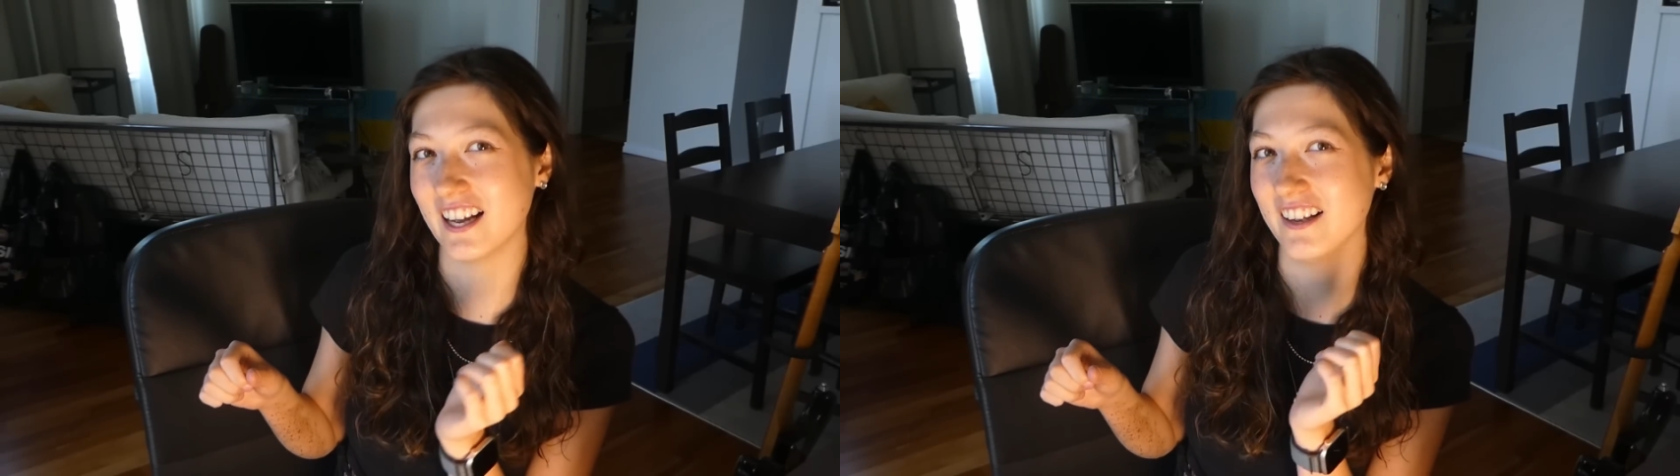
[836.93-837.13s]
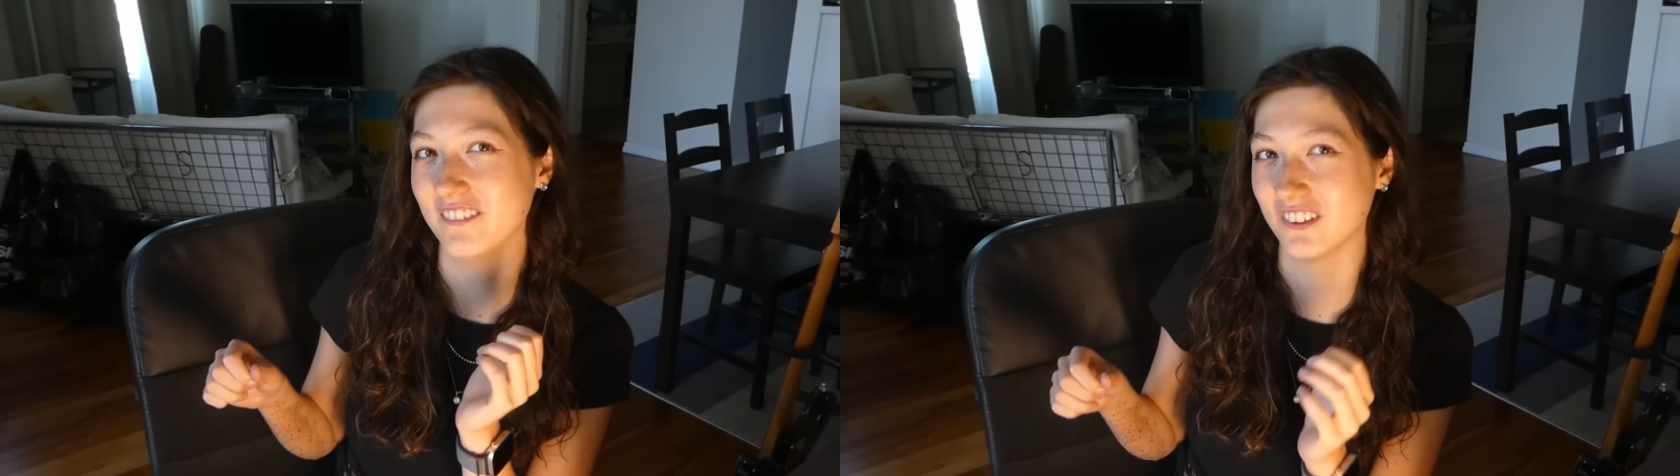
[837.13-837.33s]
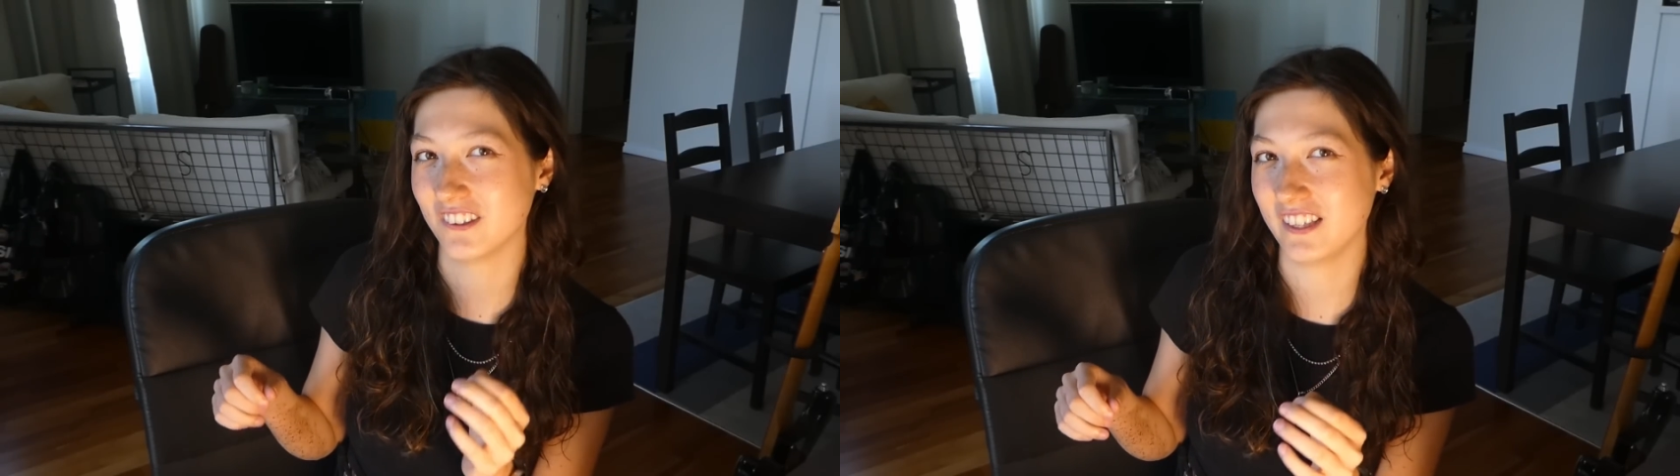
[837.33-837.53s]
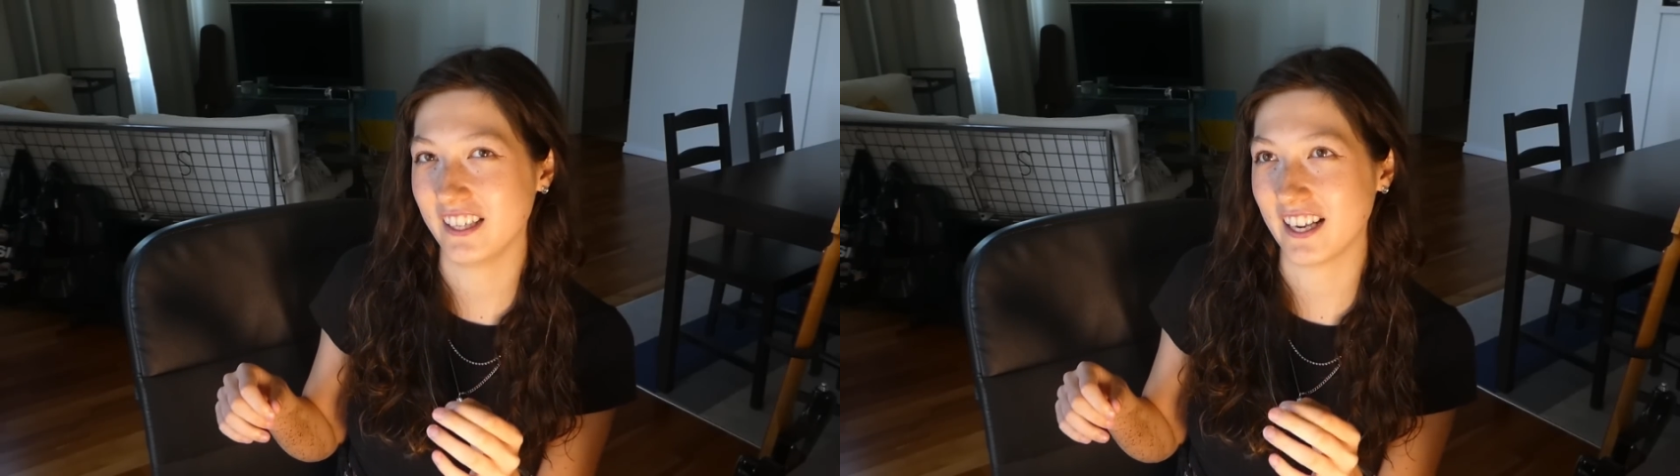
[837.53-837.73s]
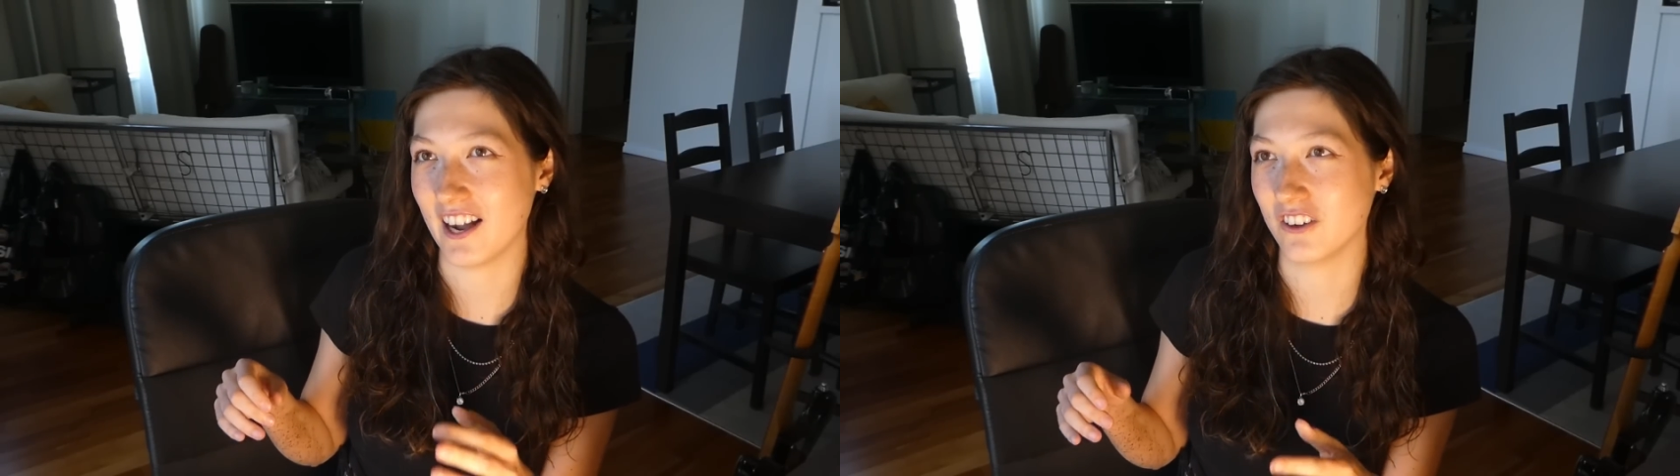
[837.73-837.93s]
I'm
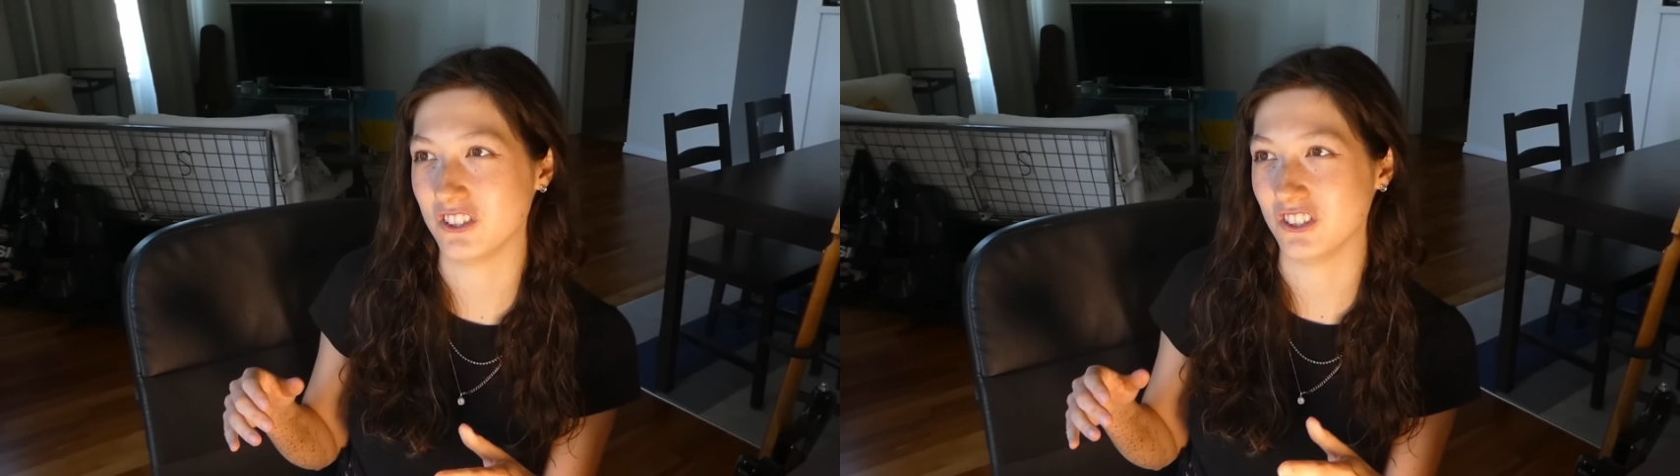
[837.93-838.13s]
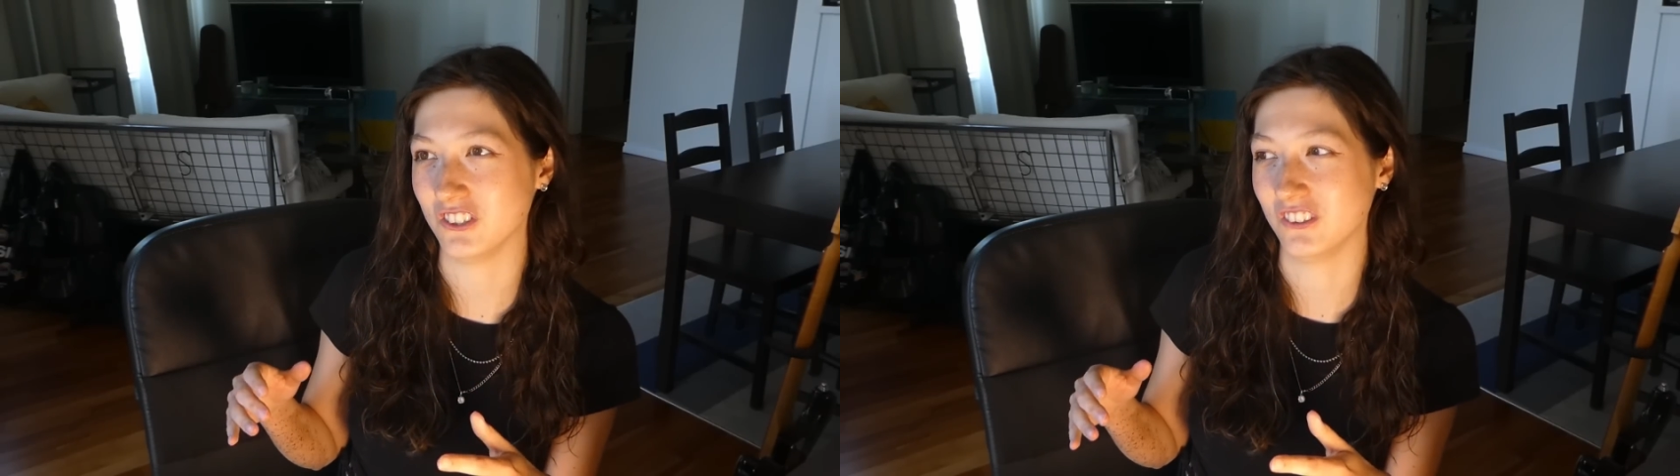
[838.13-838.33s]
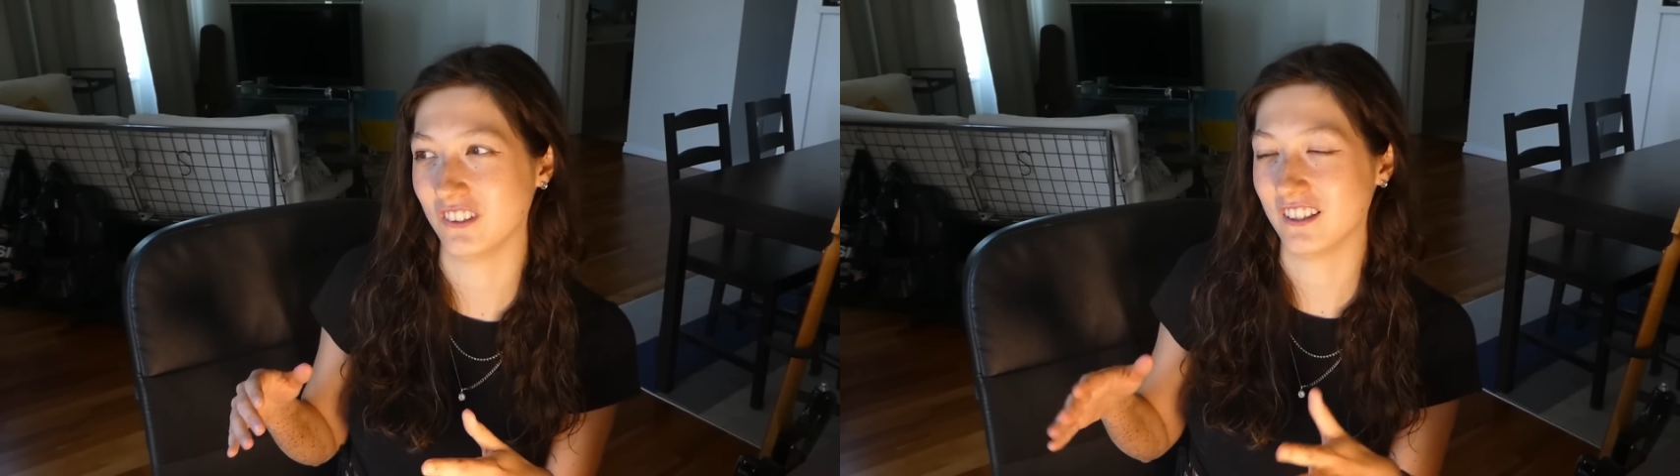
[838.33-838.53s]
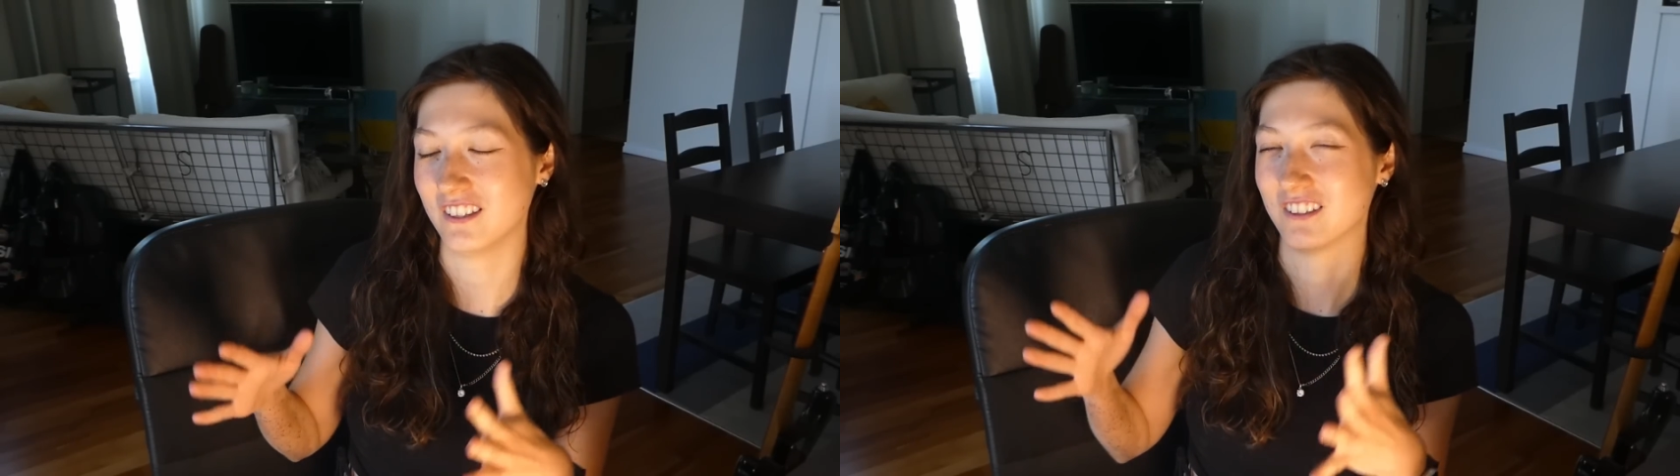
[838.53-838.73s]
learning how to